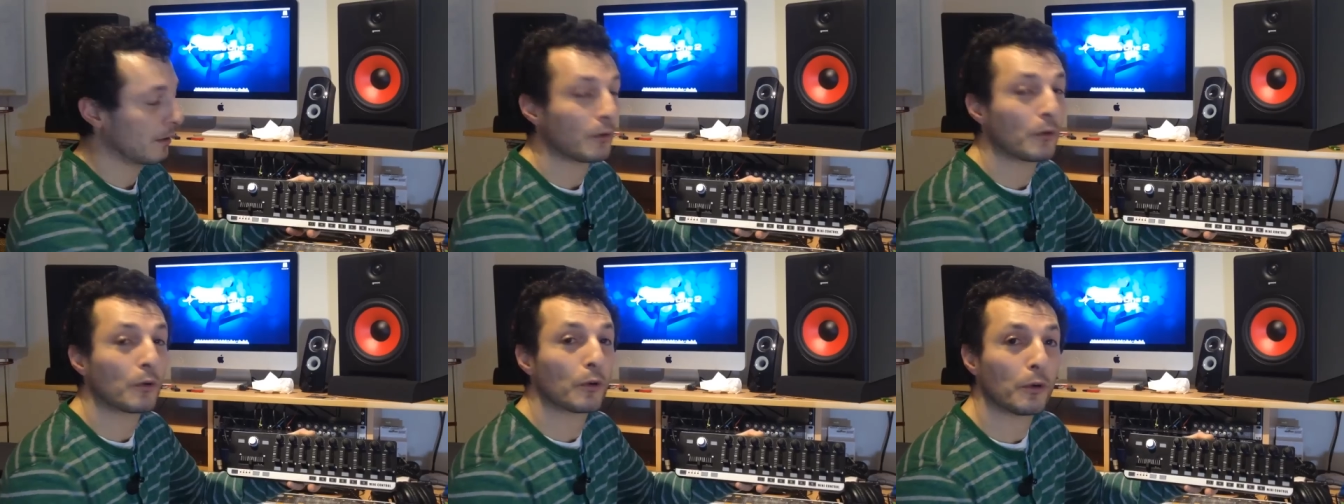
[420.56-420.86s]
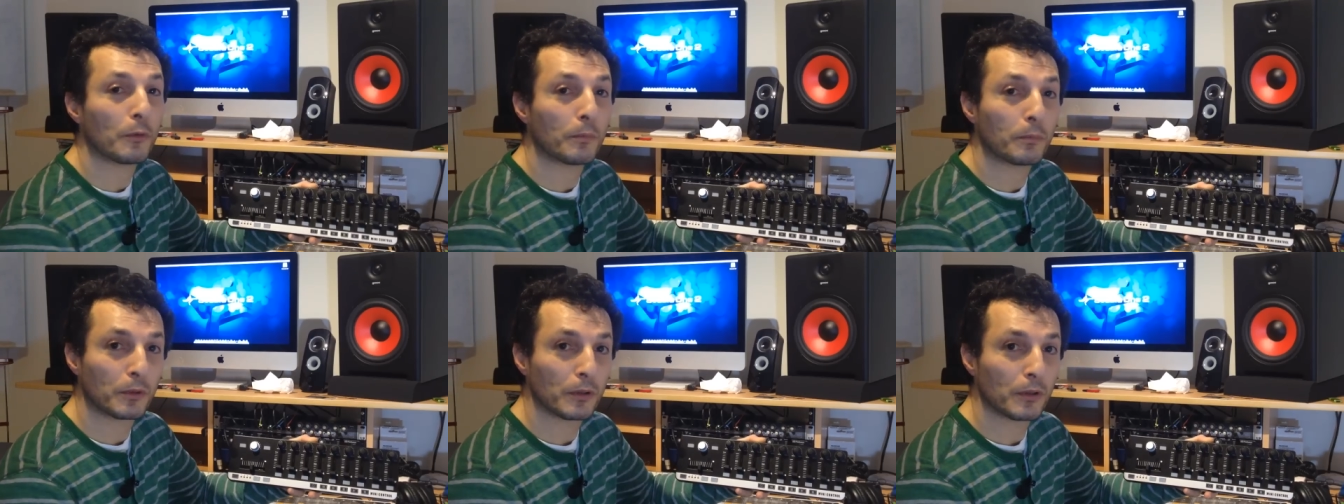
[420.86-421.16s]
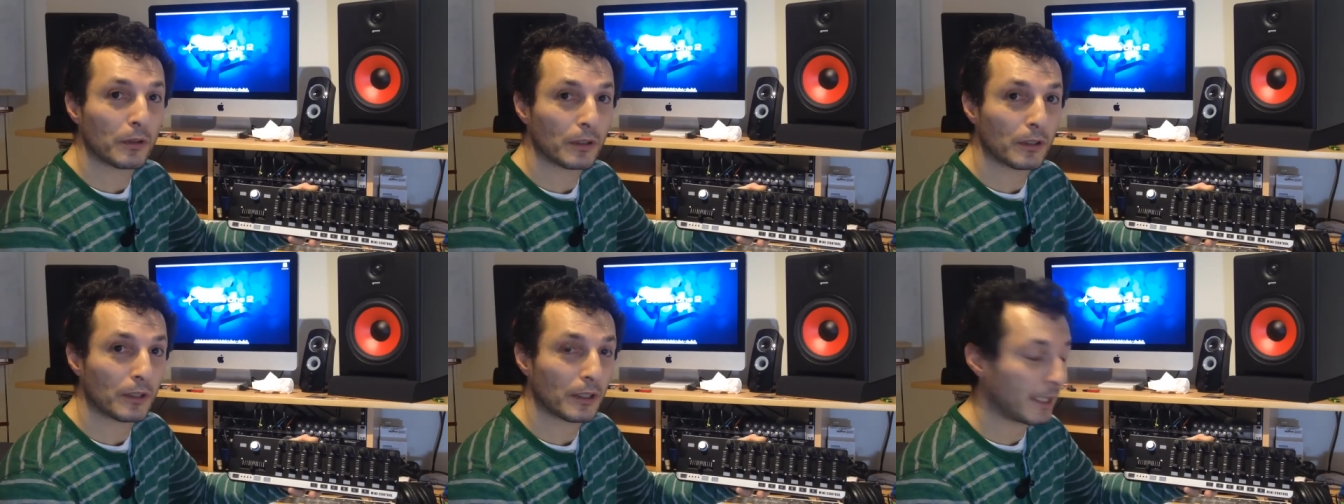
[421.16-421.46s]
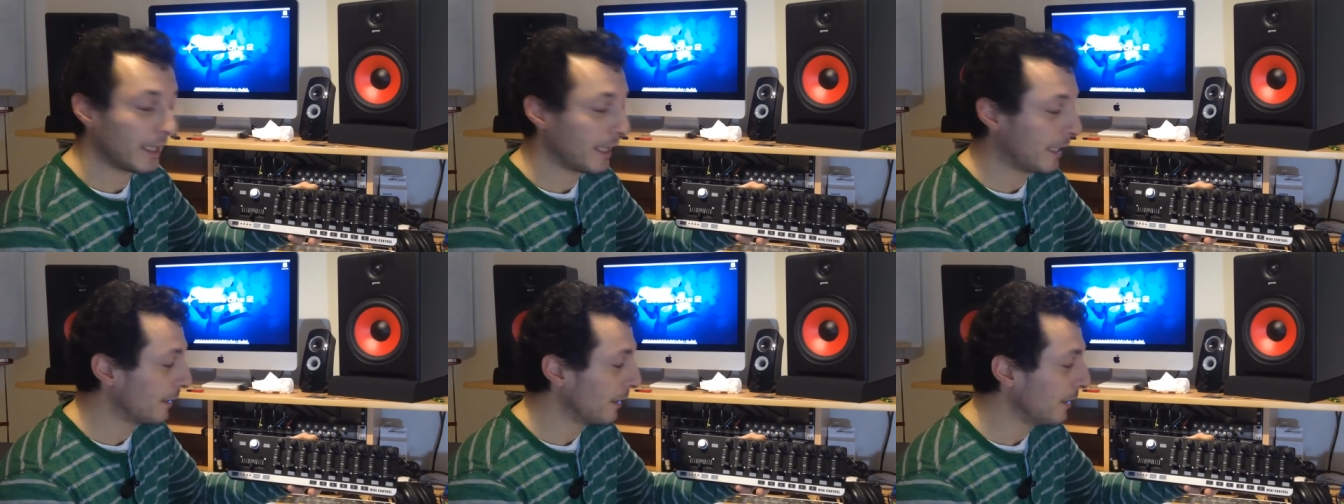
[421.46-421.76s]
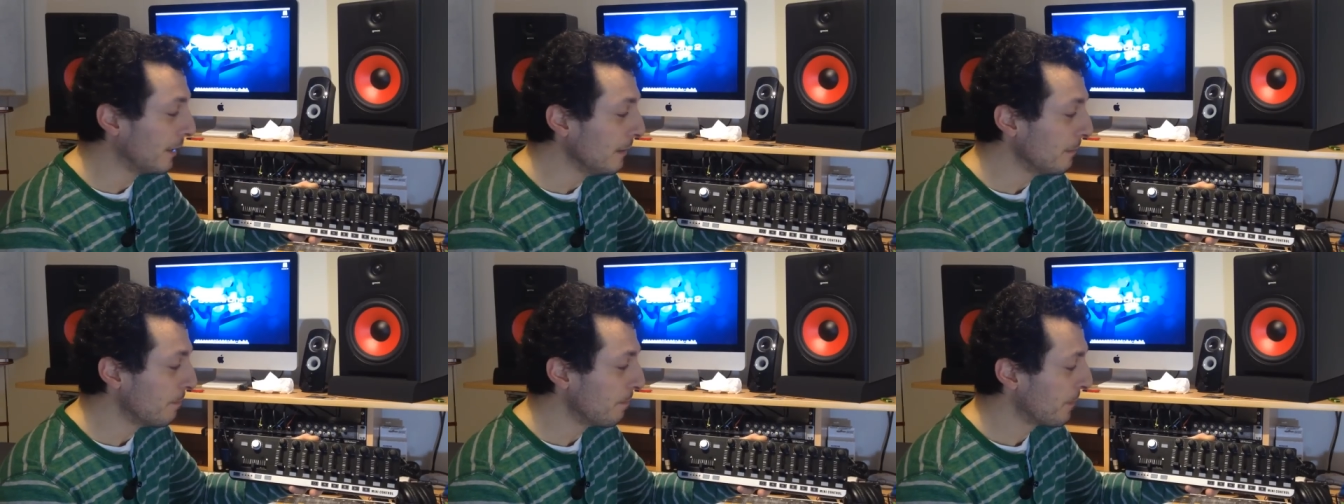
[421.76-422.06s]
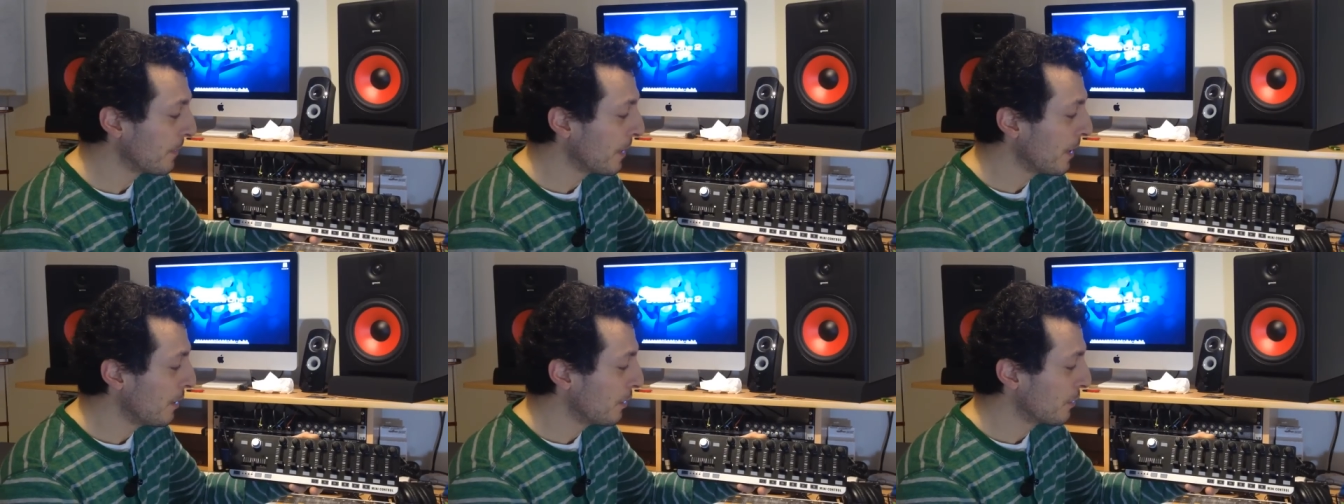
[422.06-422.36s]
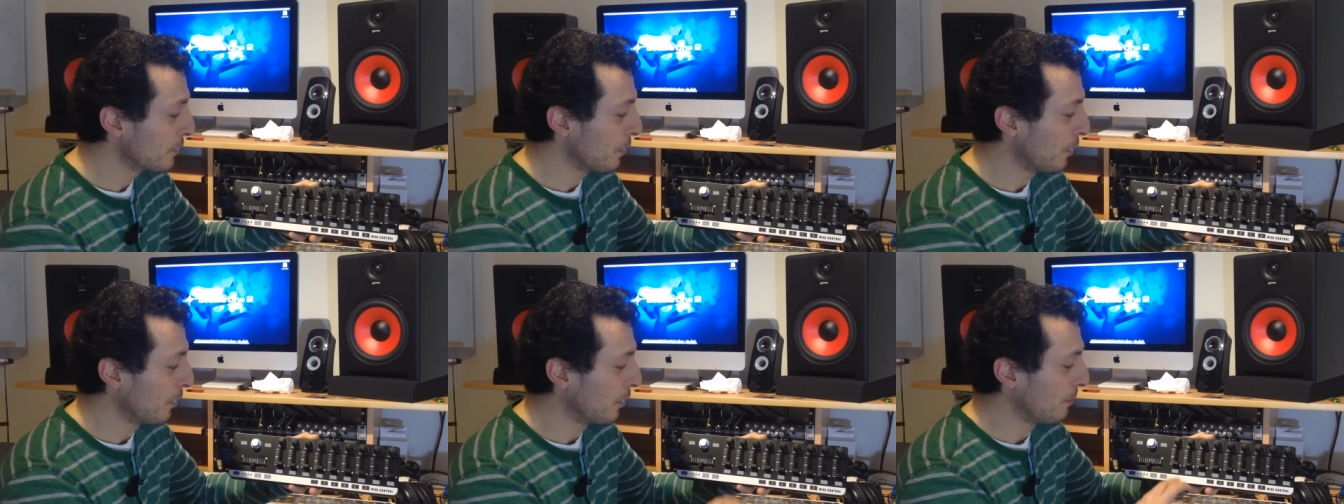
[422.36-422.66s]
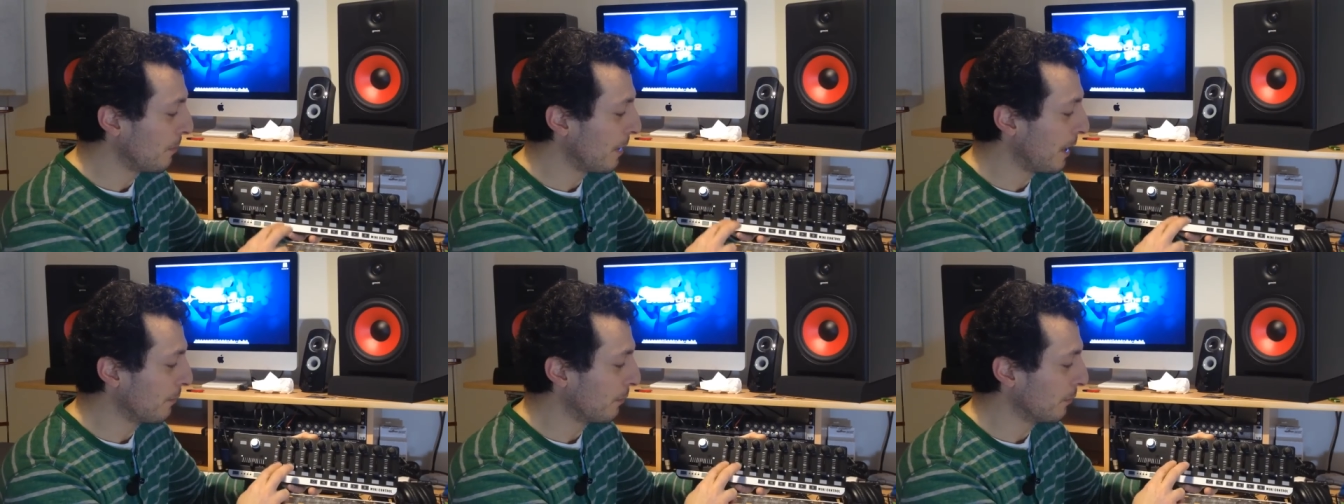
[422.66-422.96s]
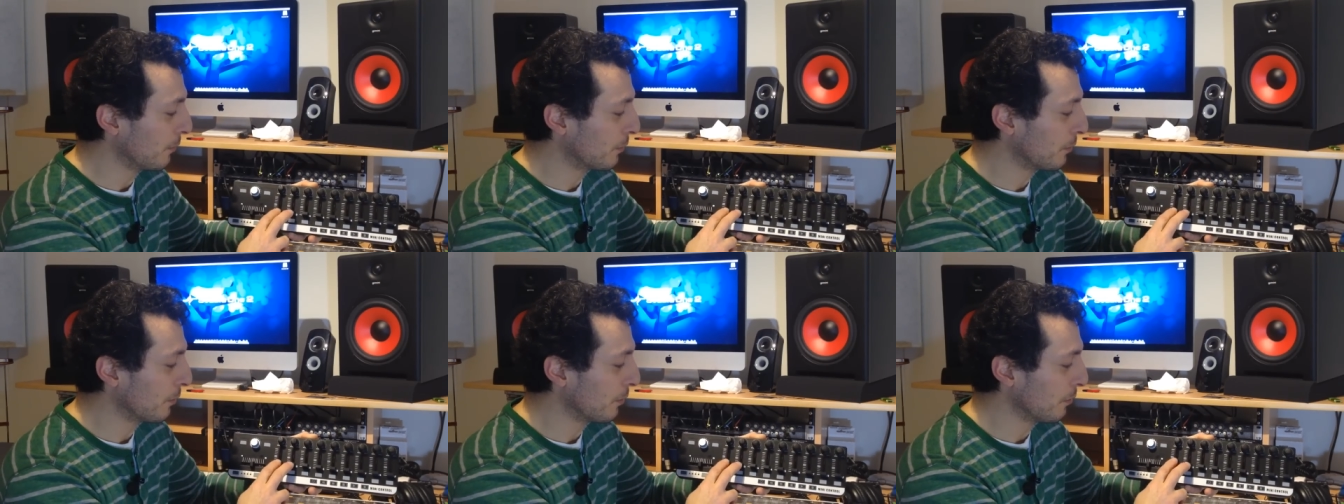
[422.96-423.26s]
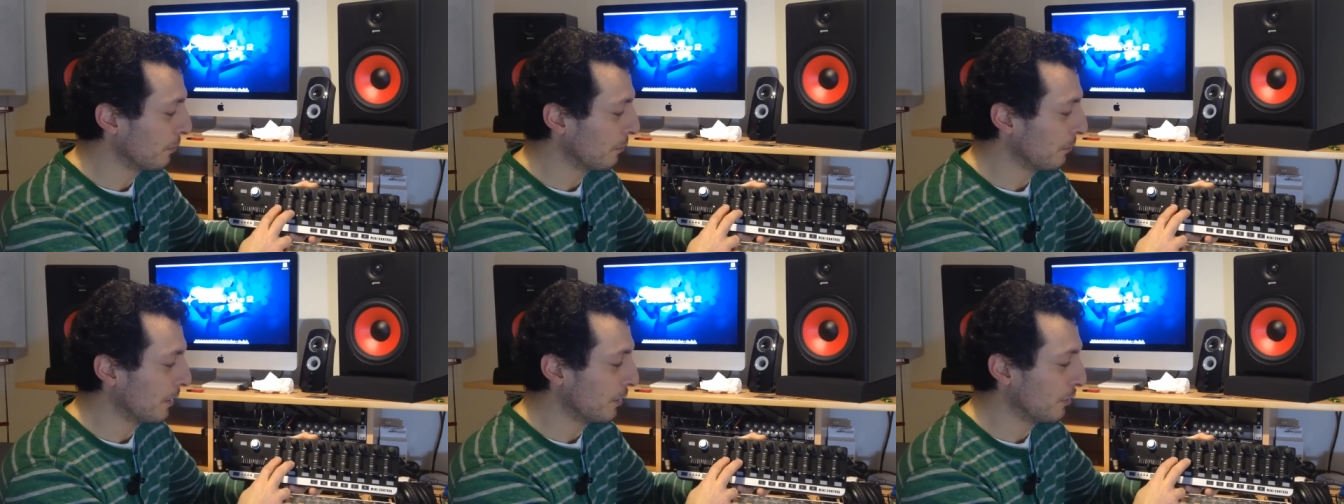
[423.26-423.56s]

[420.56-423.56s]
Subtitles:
grouped together, so you'll be able to